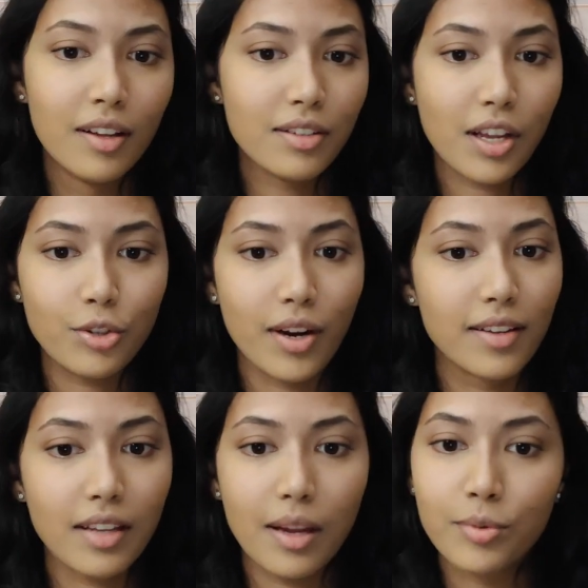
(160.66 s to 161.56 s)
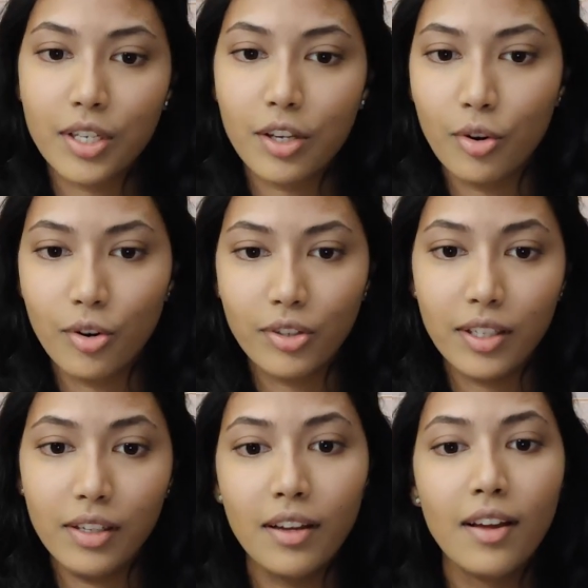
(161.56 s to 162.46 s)
such as
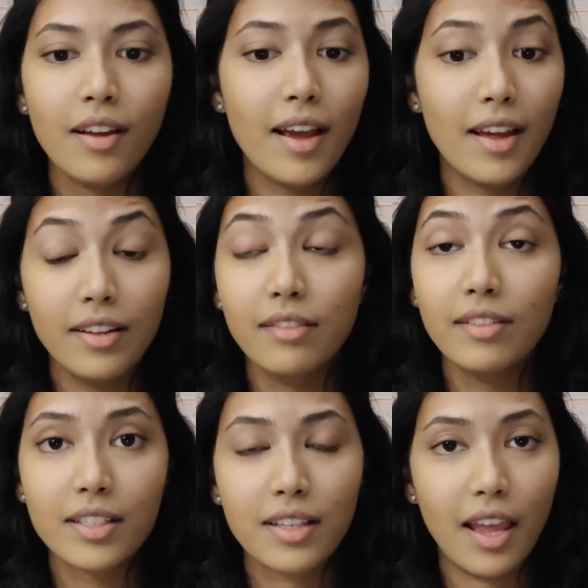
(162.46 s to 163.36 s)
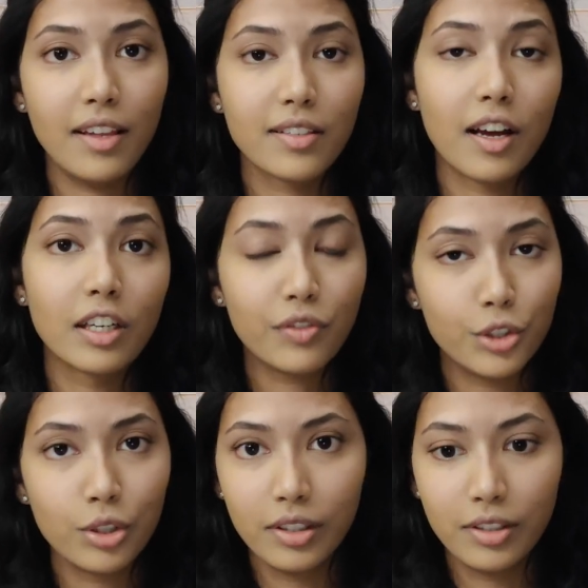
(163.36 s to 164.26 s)
cybersecurity, and in this case,
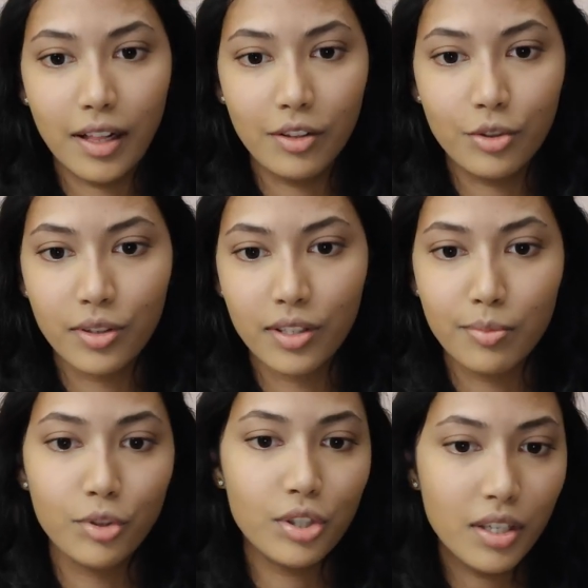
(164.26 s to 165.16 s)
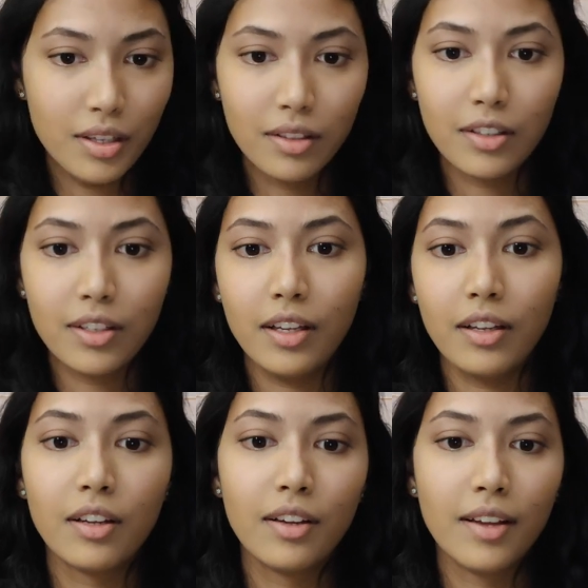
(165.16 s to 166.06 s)
artificial intelligence, machine
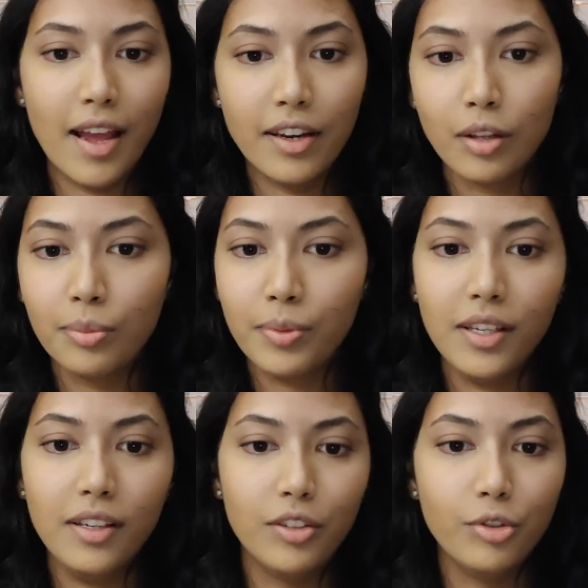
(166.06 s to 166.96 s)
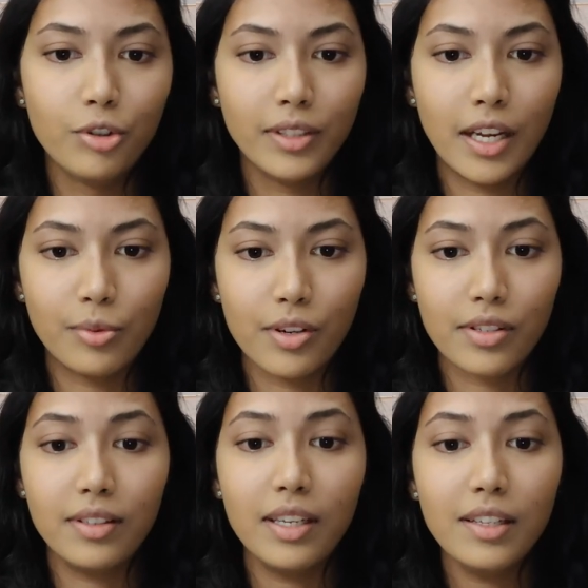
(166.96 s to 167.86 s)
learning, NLP, neural
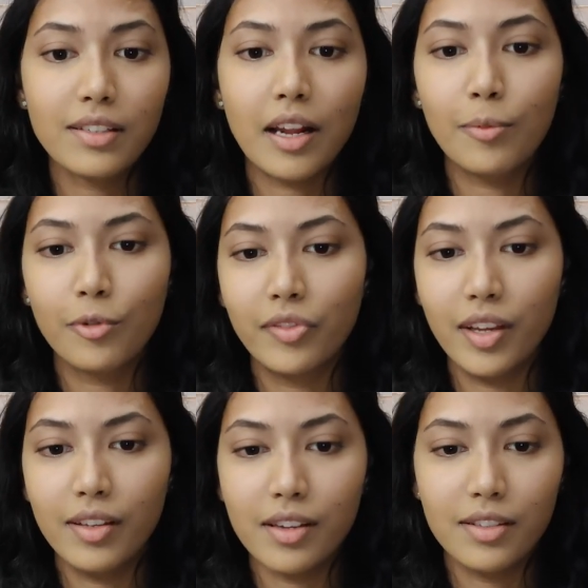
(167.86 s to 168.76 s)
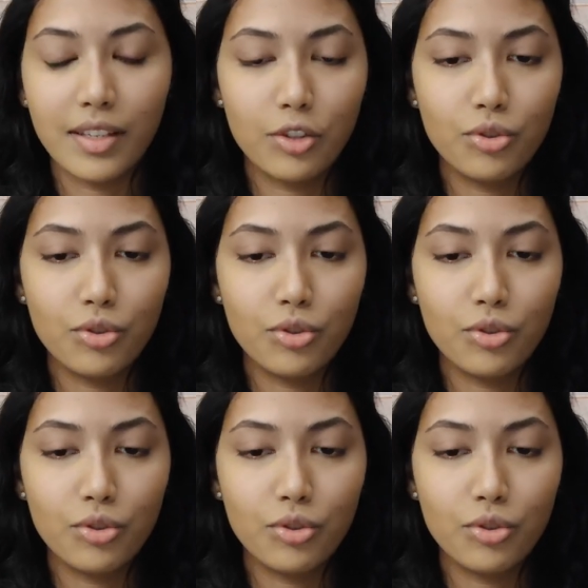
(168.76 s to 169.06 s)
networks, these type of things. It